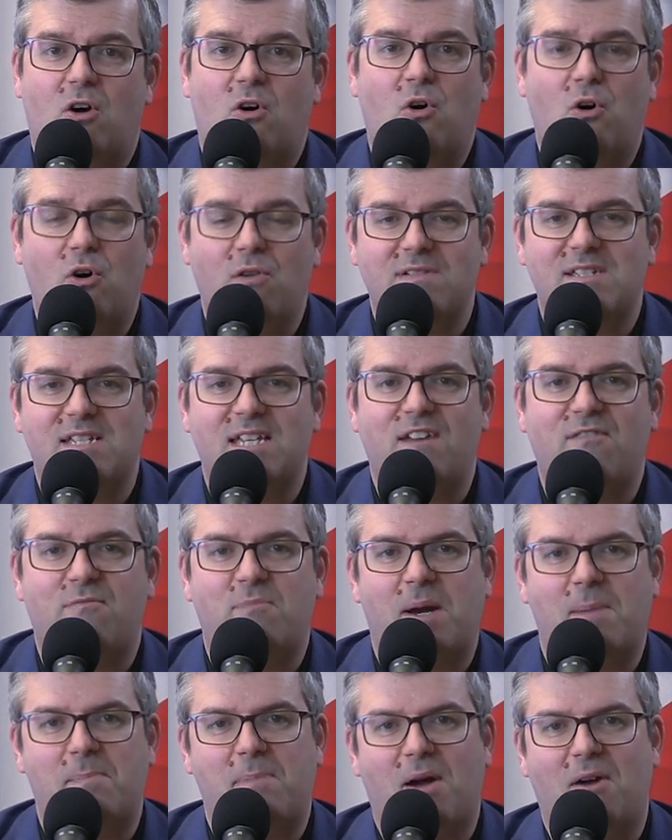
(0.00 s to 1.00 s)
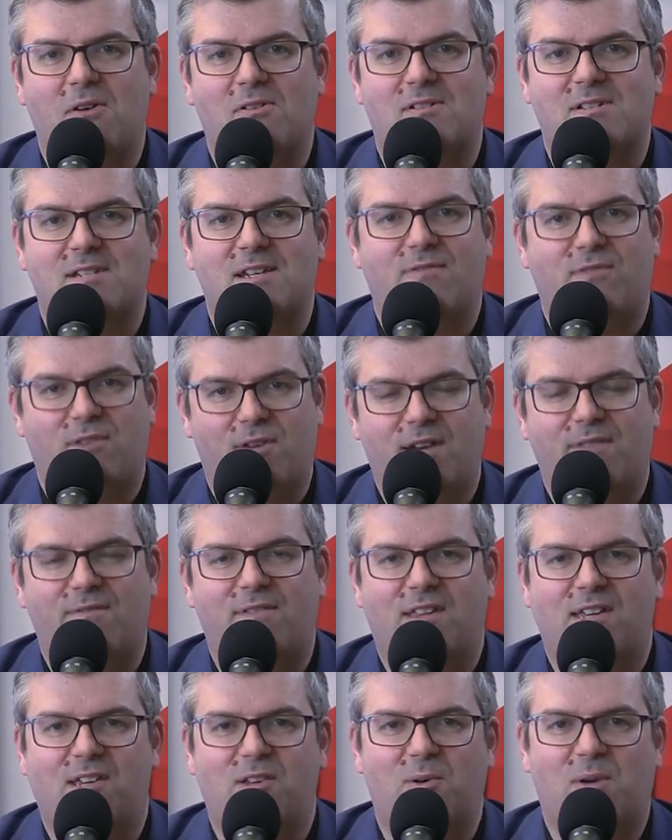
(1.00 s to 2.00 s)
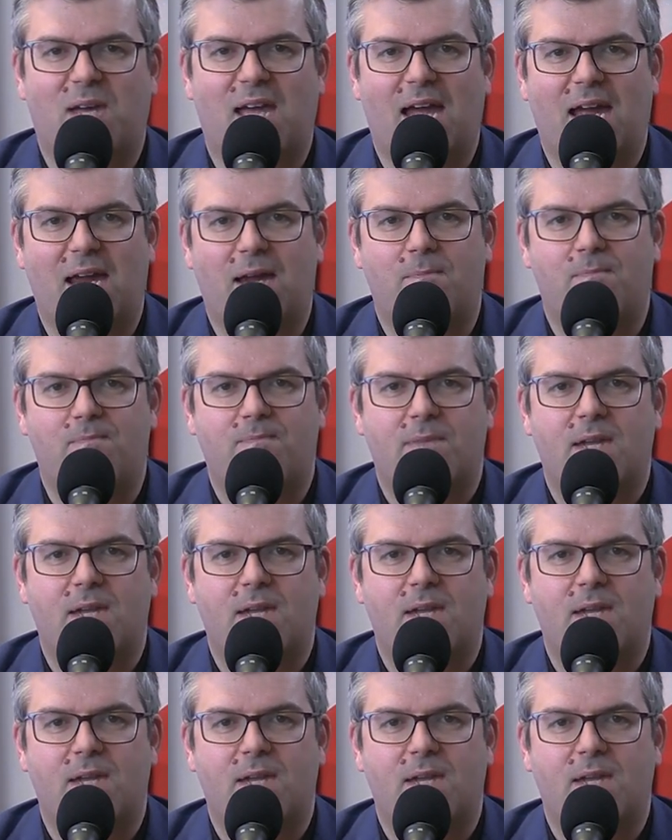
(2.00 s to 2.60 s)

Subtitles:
or receive by post if you live in the UK.